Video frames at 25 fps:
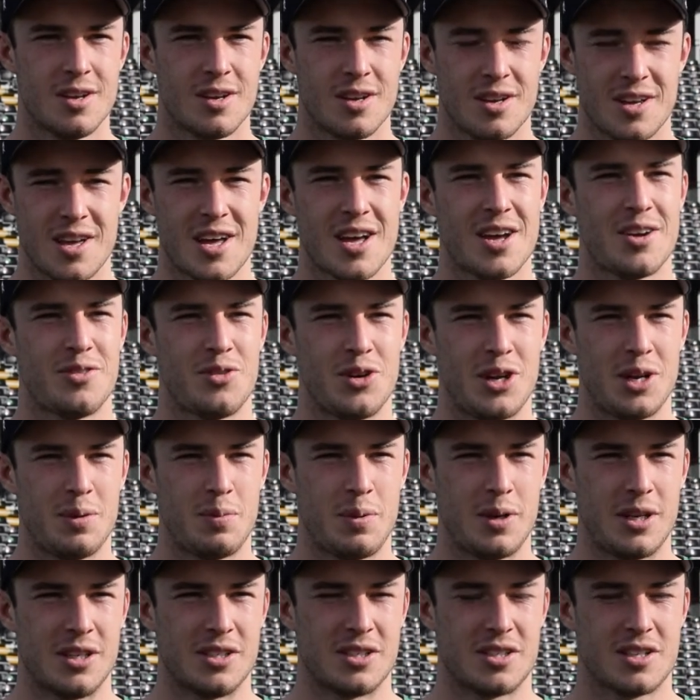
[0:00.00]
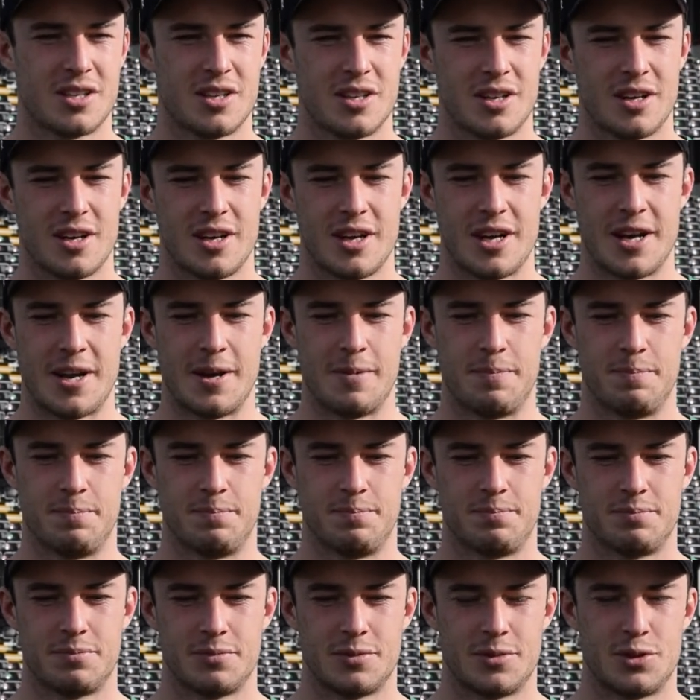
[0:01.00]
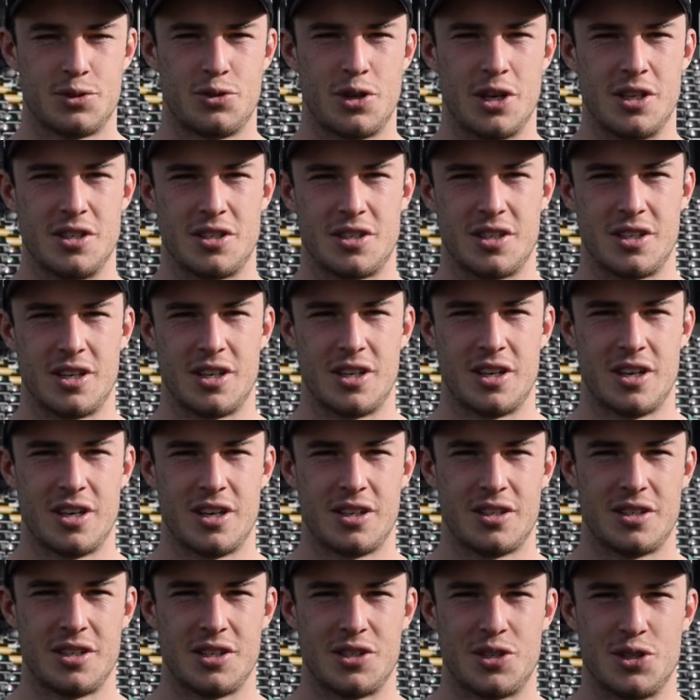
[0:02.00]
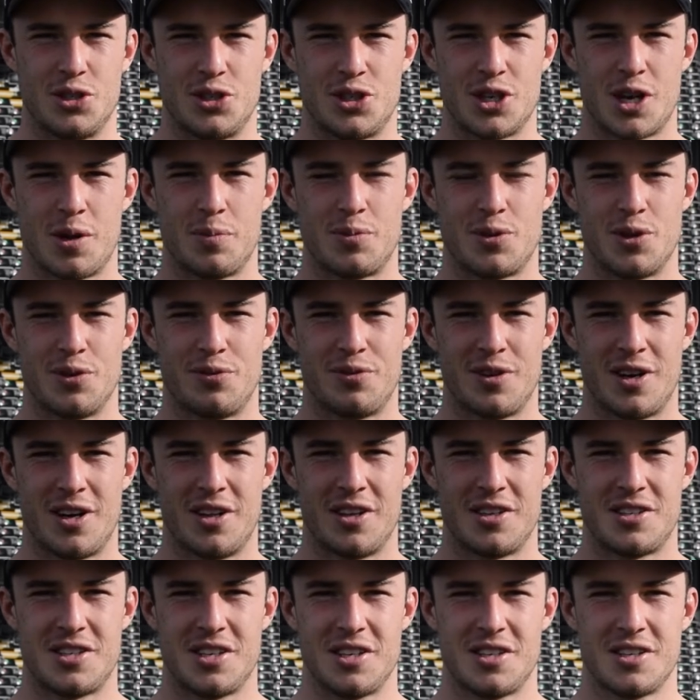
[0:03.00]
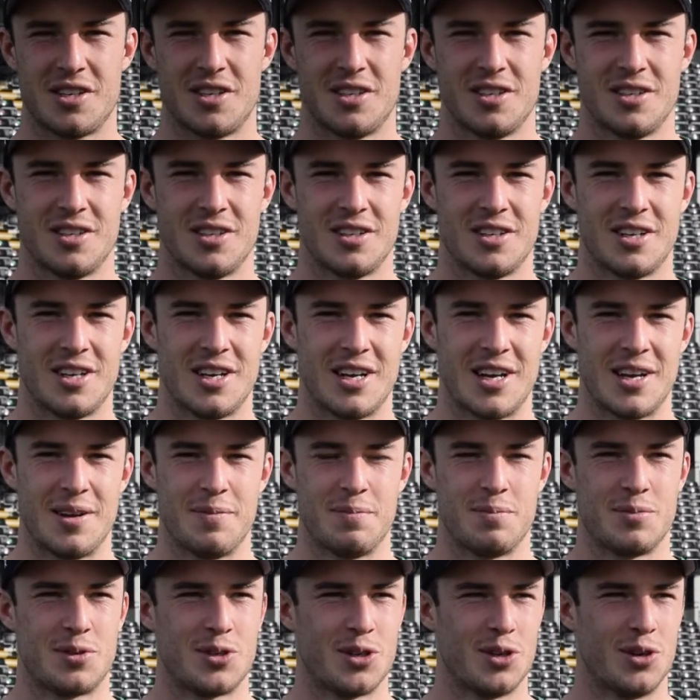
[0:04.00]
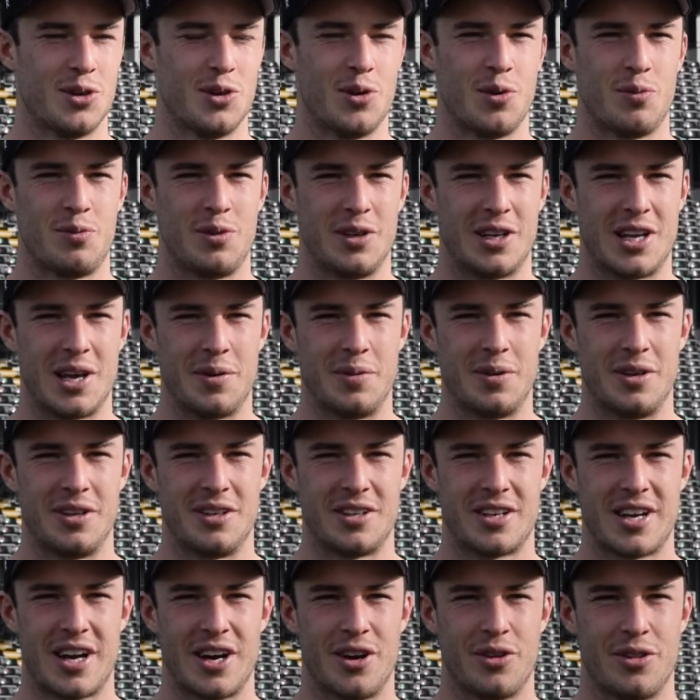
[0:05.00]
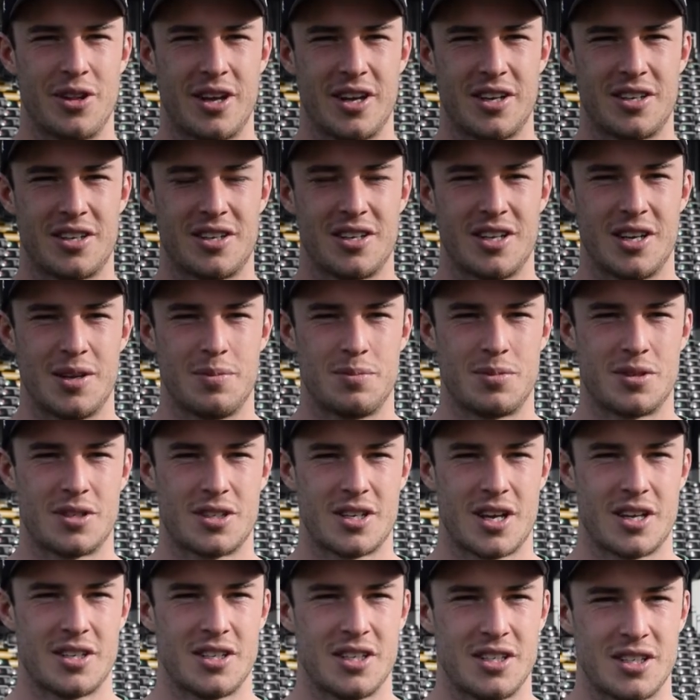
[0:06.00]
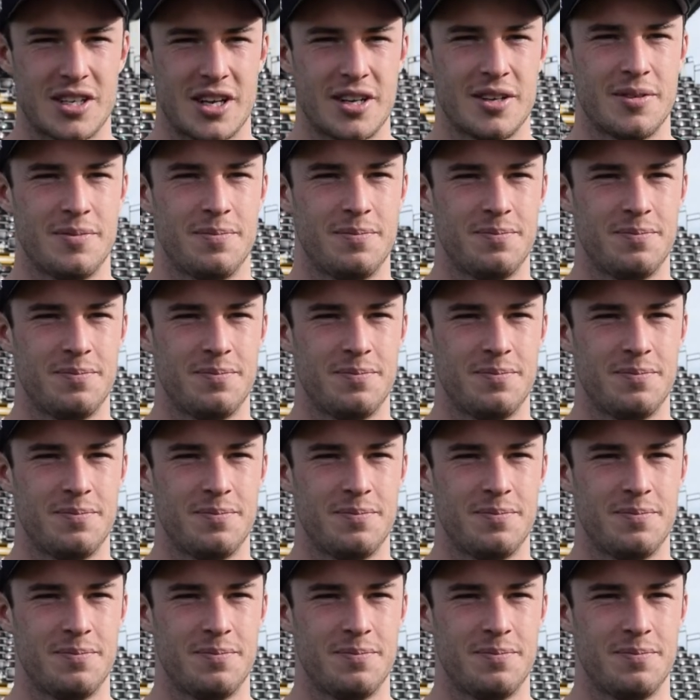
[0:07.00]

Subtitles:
Yeah, really pleased. Rain's done a decent job so far this season, so hopefully Kevin and Kai on that success he's had.